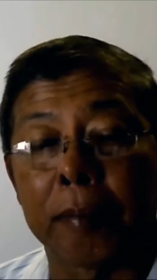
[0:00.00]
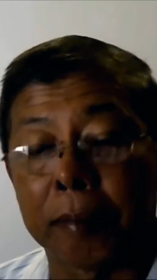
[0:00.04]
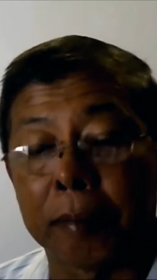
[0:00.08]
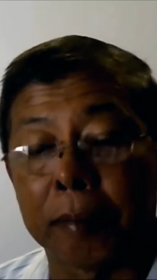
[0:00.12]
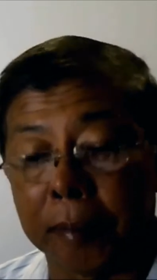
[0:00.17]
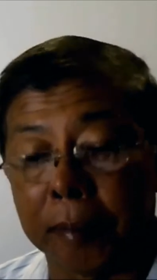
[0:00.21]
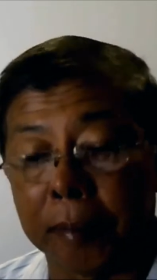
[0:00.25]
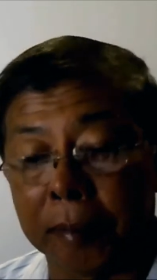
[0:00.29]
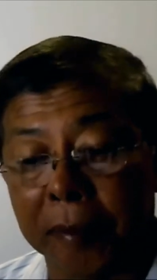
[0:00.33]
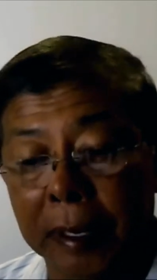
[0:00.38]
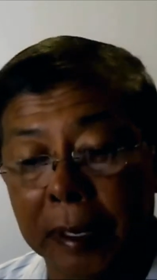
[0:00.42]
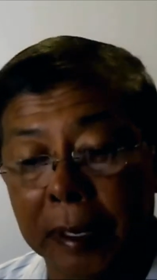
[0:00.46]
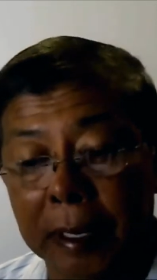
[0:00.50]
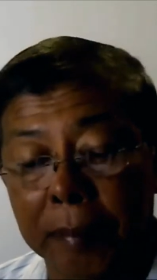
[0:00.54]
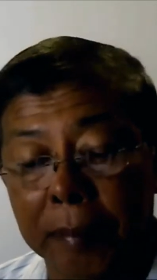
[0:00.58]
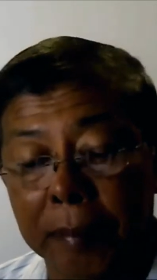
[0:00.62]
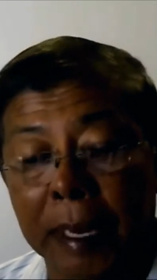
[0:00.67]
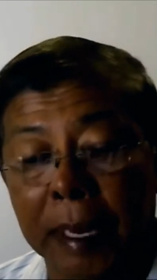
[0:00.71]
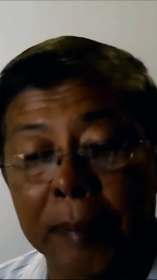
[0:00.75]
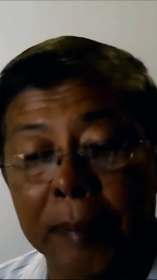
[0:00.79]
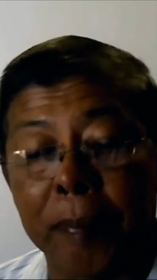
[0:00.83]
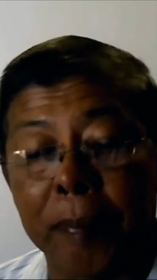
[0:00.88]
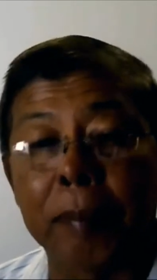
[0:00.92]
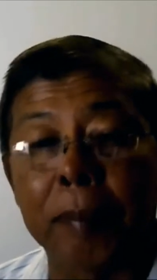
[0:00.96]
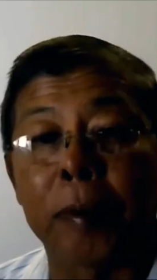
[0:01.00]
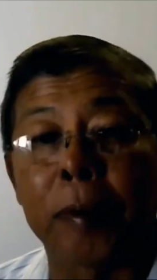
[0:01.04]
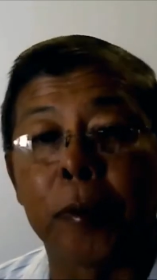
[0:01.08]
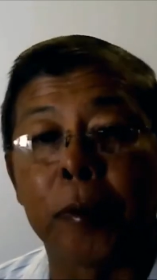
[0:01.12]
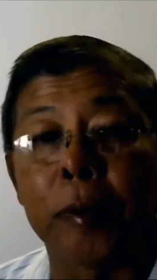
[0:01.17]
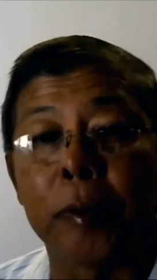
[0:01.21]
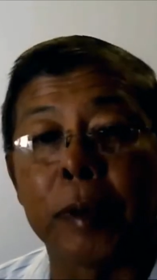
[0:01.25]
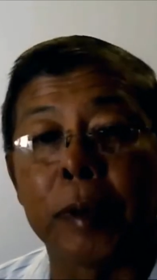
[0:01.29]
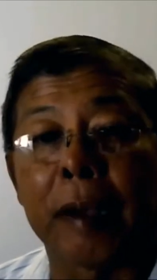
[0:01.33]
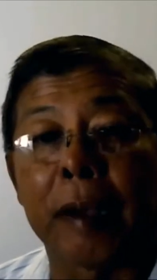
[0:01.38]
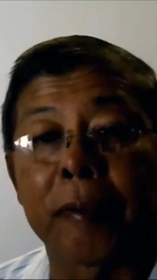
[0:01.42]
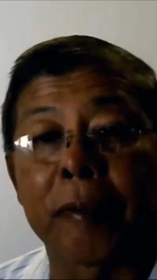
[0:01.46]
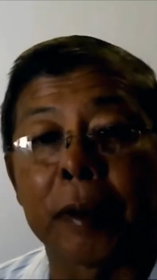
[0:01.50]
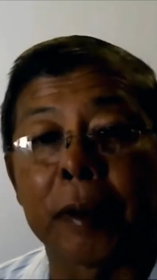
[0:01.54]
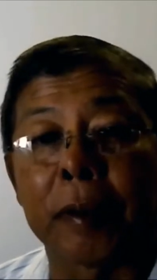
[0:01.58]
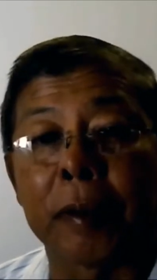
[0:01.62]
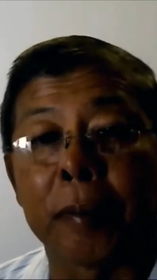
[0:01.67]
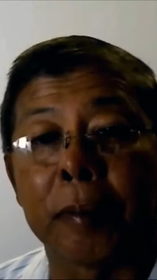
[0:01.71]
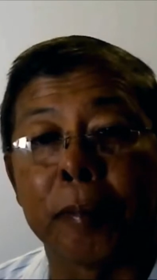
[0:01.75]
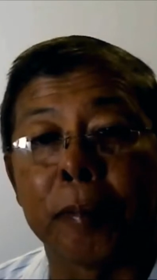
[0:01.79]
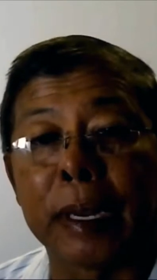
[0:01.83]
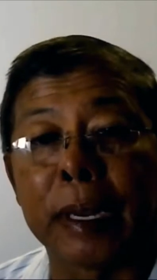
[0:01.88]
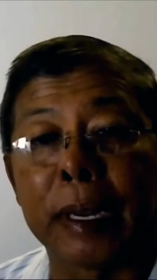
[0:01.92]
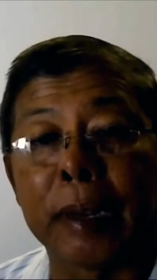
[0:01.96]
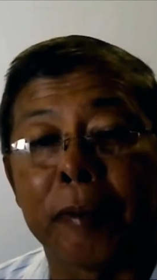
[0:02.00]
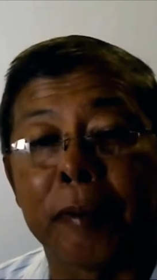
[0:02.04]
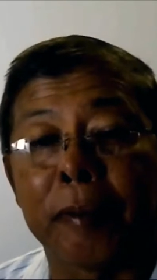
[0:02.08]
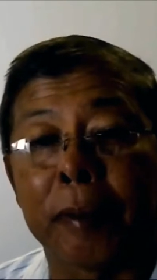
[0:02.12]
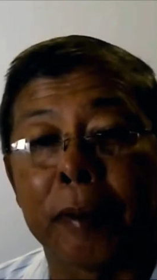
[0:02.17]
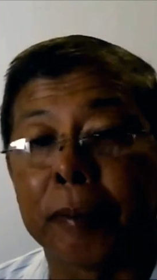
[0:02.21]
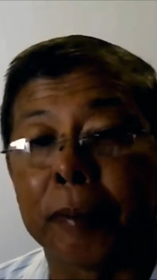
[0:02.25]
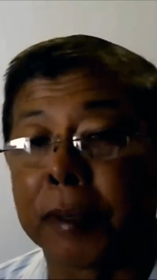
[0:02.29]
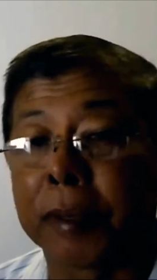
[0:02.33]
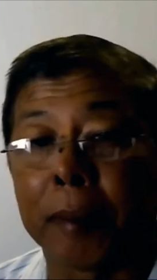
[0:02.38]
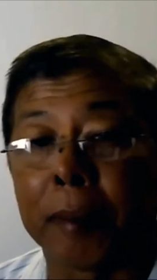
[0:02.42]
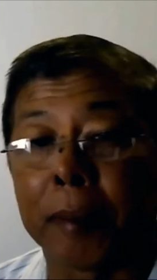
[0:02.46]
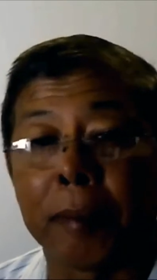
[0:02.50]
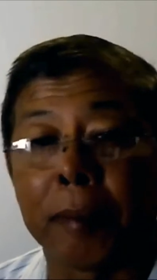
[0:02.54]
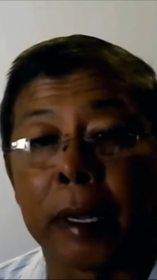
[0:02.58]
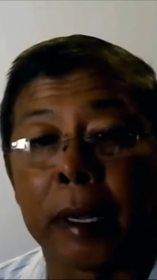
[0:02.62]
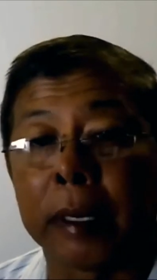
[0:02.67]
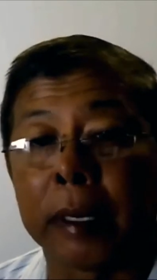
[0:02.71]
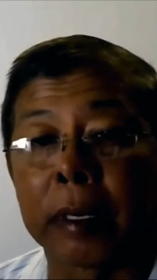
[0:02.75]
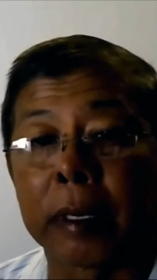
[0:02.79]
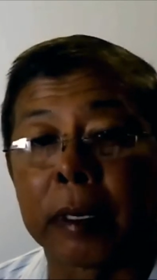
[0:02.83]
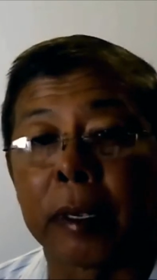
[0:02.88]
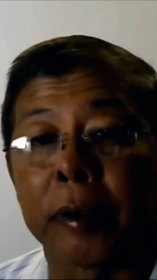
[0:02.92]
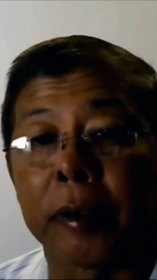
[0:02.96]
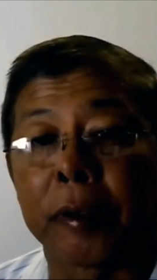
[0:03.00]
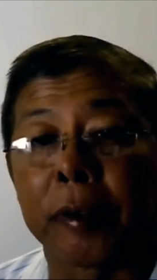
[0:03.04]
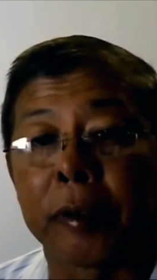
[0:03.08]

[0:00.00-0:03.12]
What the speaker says: filled by people who we have to bring from some other country.